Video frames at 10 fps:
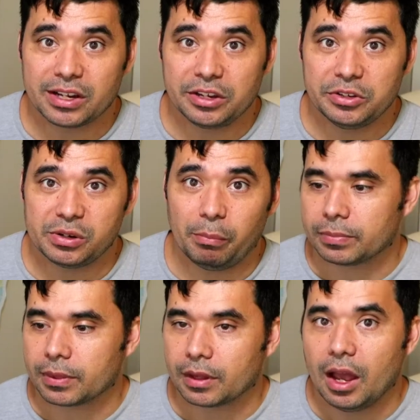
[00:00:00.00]
I use a
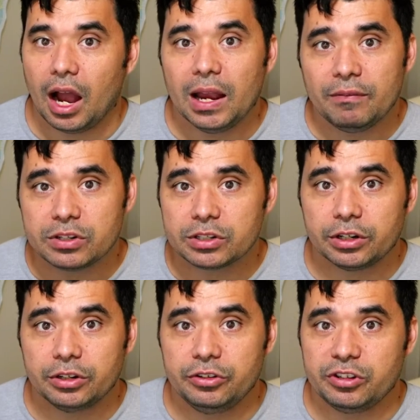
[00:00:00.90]
Mac. I even
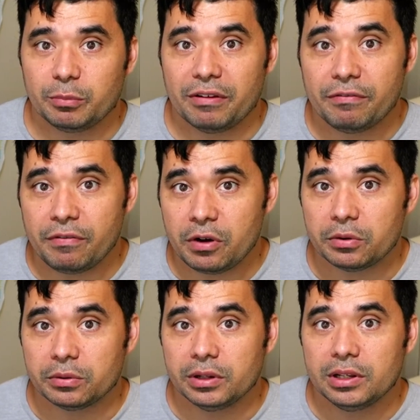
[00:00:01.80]
started using my
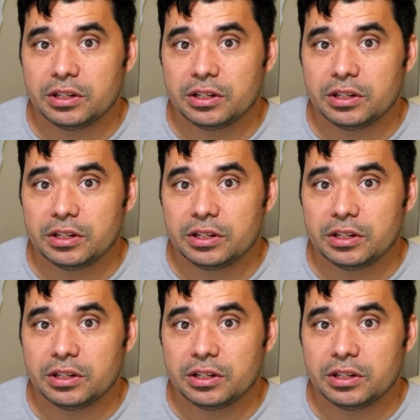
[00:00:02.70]
phone